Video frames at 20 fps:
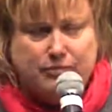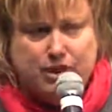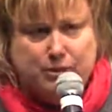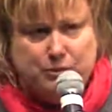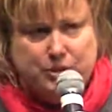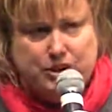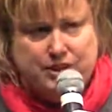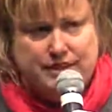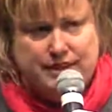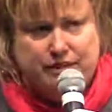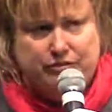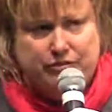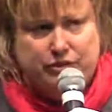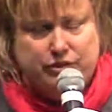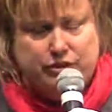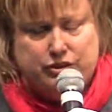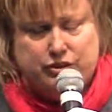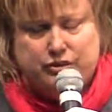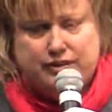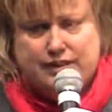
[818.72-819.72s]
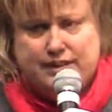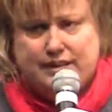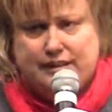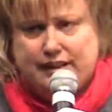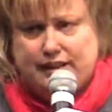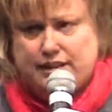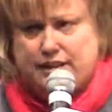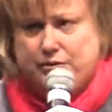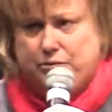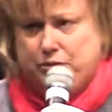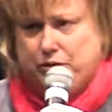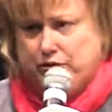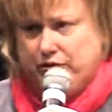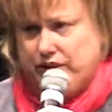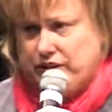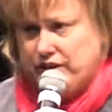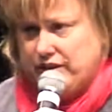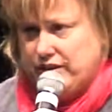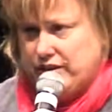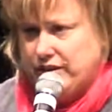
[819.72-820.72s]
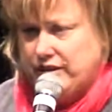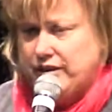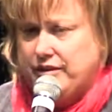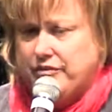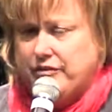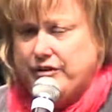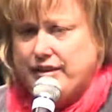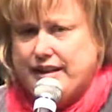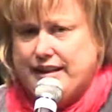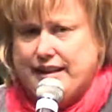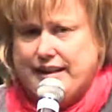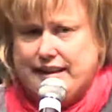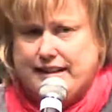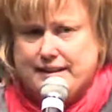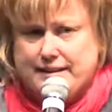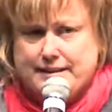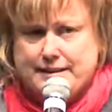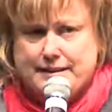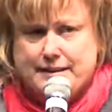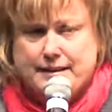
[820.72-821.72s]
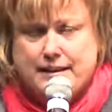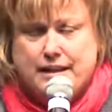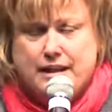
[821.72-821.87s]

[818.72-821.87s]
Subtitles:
which is our virtual selective provision for our kids.